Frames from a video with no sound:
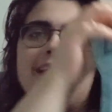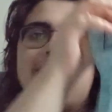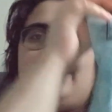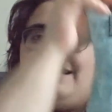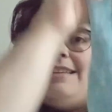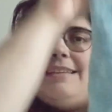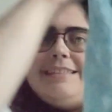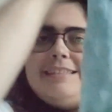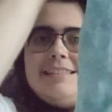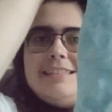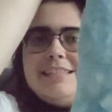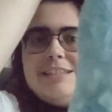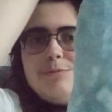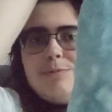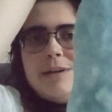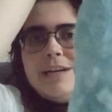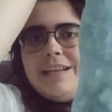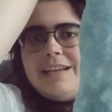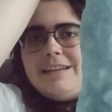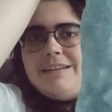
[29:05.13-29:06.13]
this is
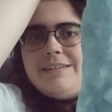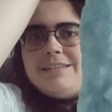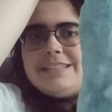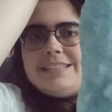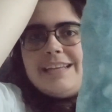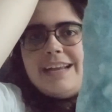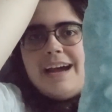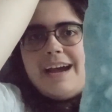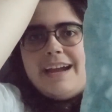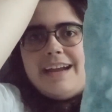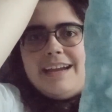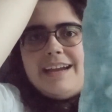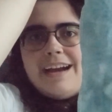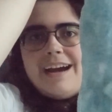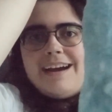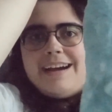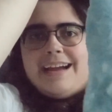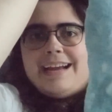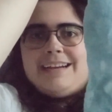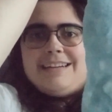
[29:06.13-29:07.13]
what it looks like.
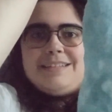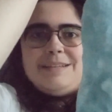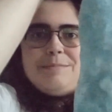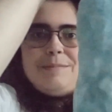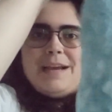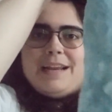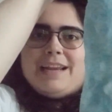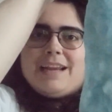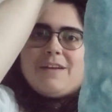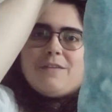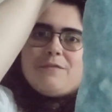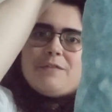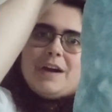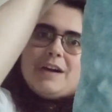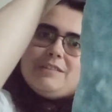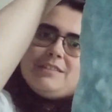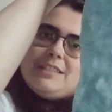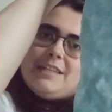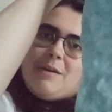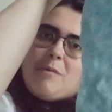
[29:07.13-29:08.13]
I ended up getting
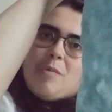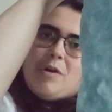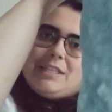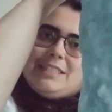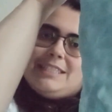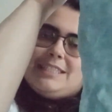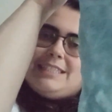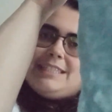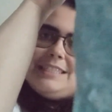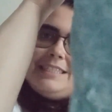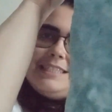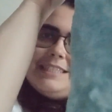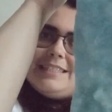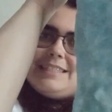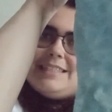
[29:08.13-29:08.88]
1001 stitches